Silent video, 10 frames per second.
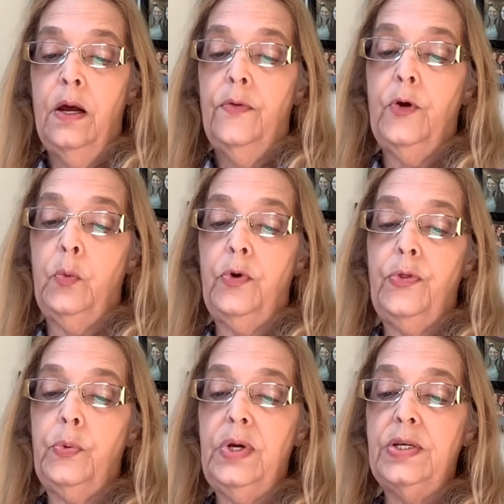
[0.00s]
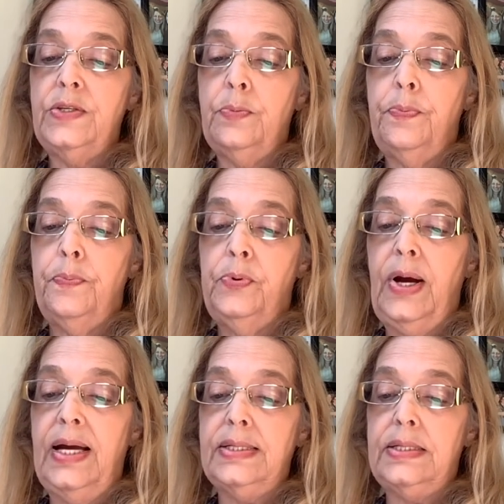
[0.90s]
There were three
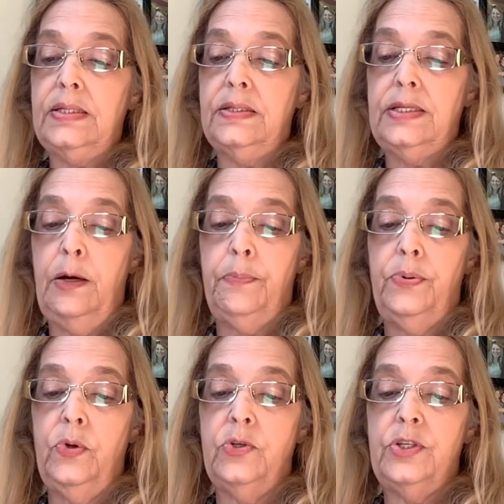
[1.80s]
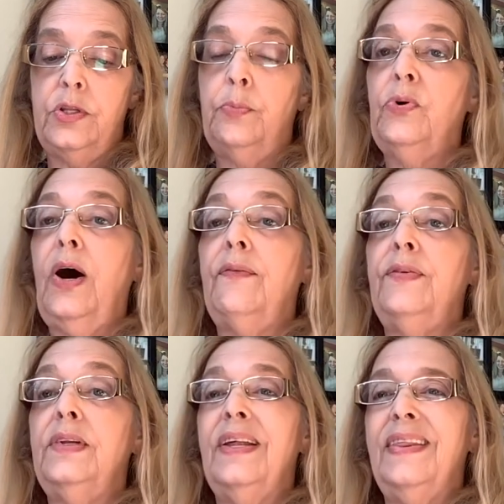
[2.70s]
surprises that purged the
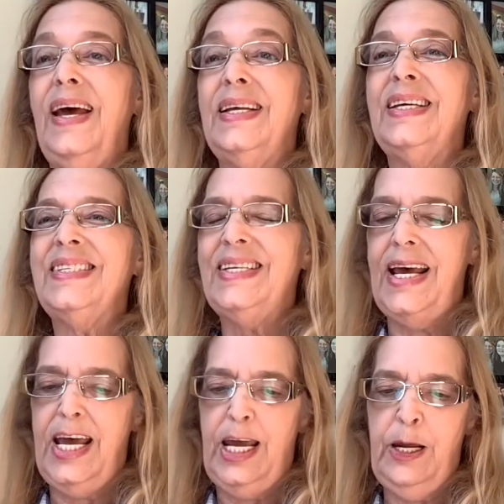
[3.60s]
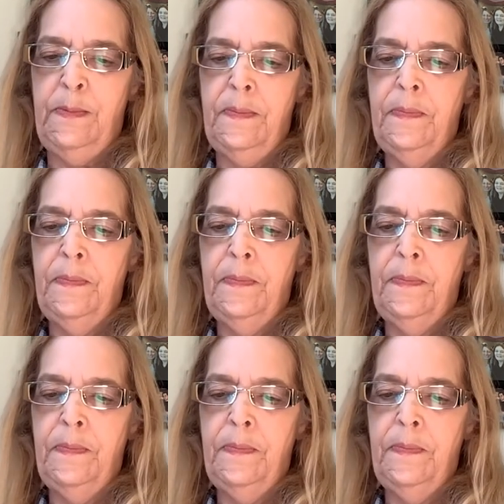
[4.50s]
prophet that day